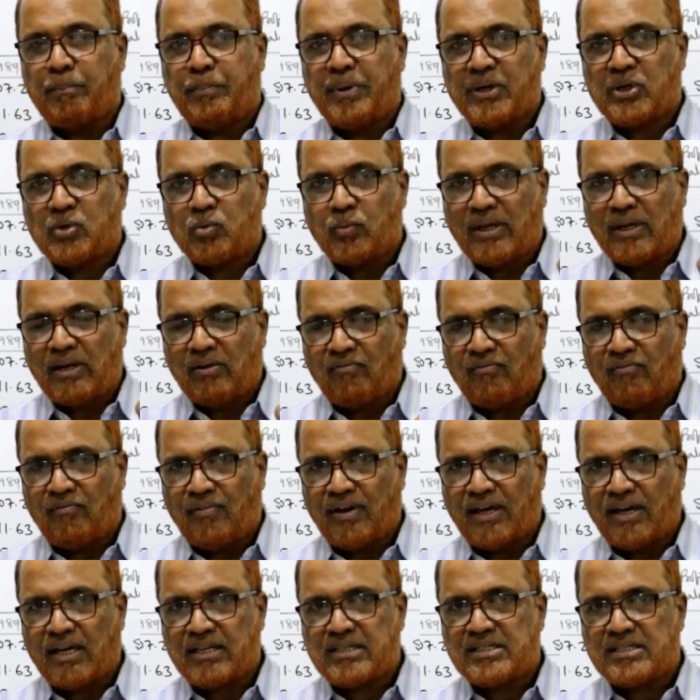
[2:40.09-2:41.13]
between
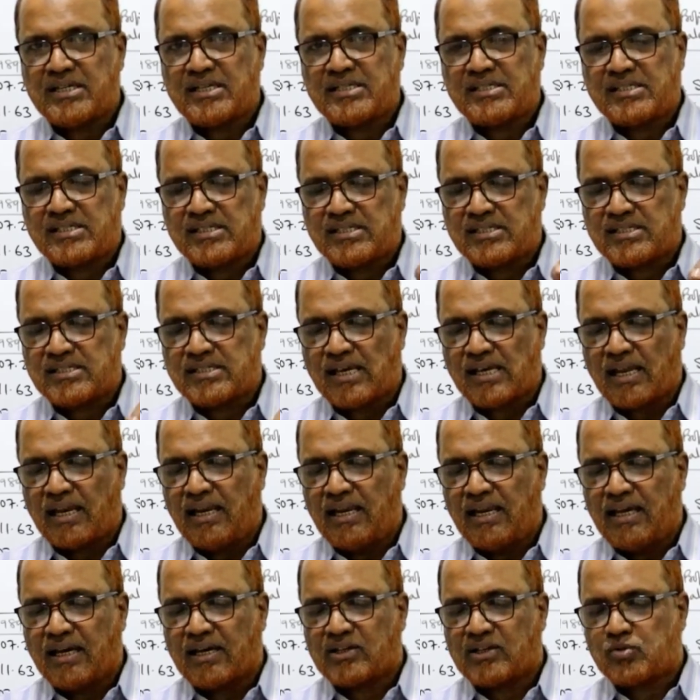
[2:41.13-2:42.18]
wages,
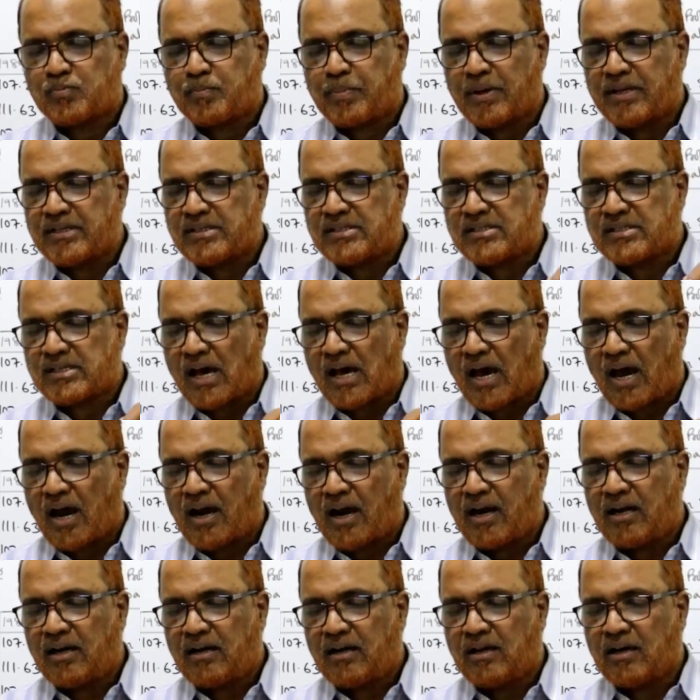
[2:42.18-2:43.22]
selling expense
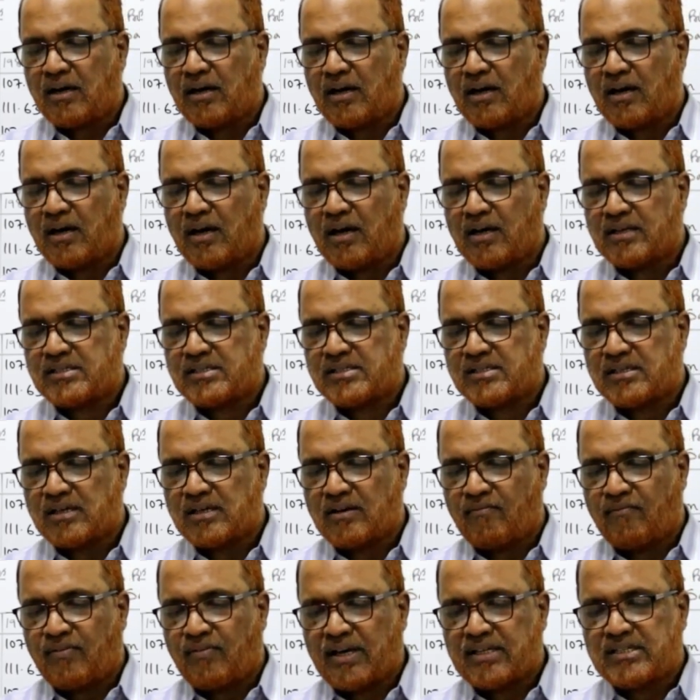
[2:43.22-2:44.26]
and uh,
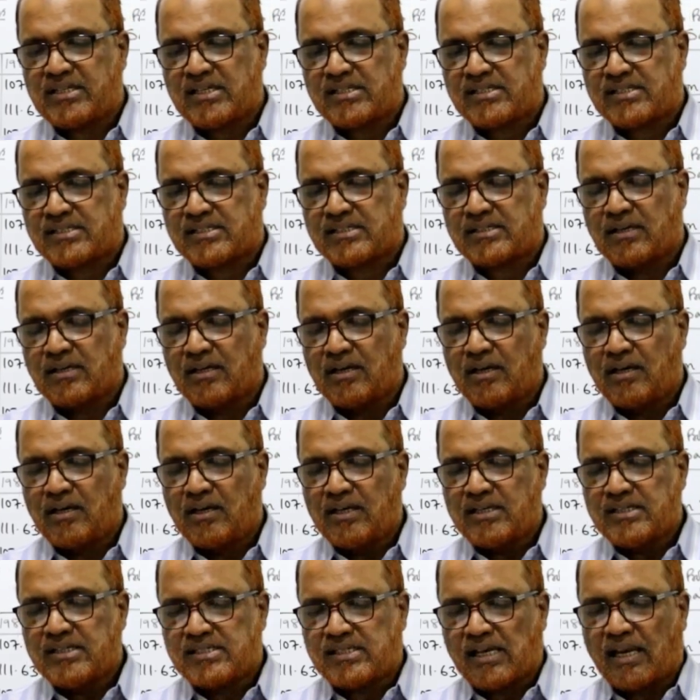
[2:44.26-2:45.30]
wages,
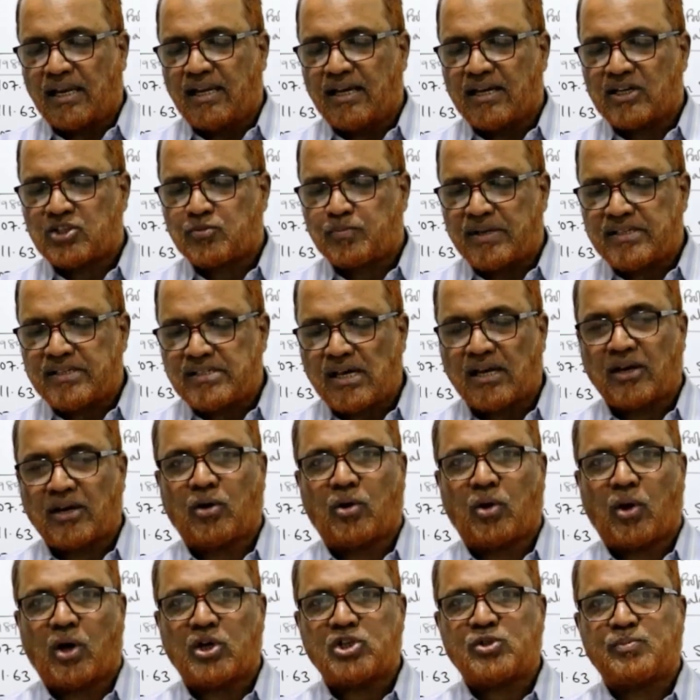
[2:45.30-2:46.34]
selling expense
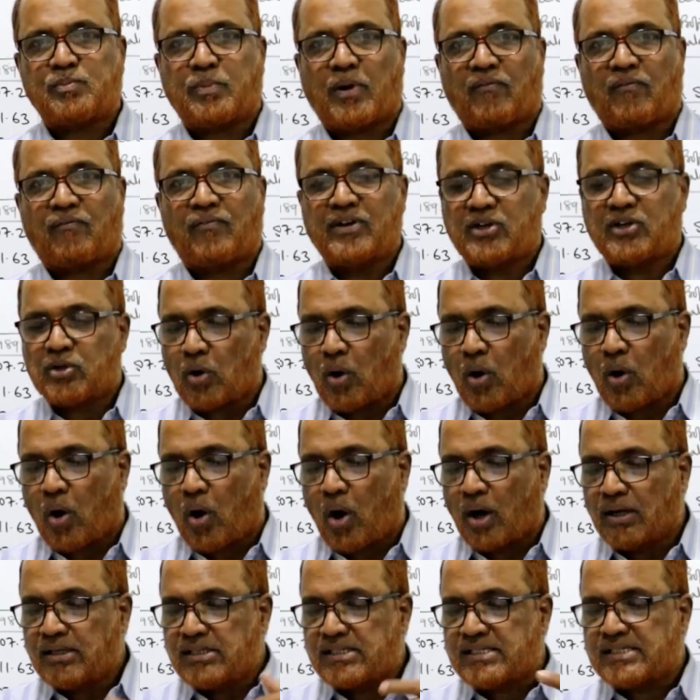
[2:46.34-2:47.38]
and gross profit
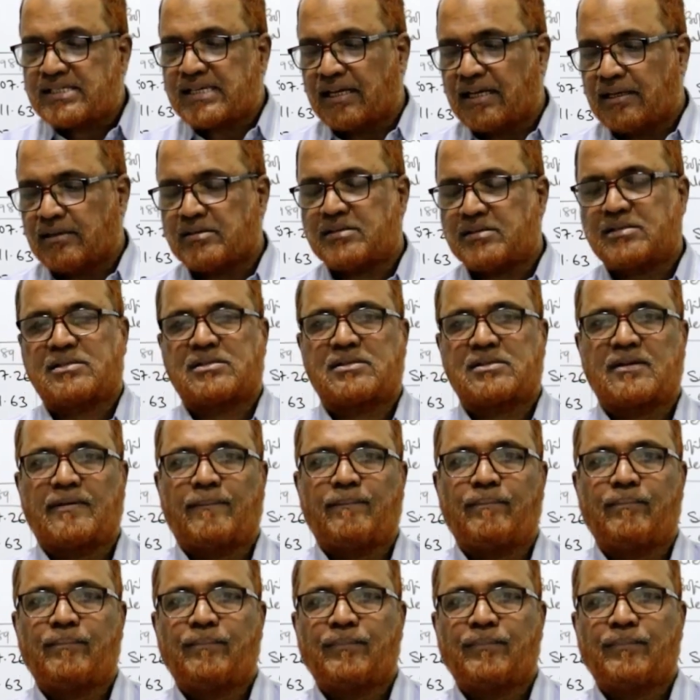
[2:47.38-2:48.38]
on sales.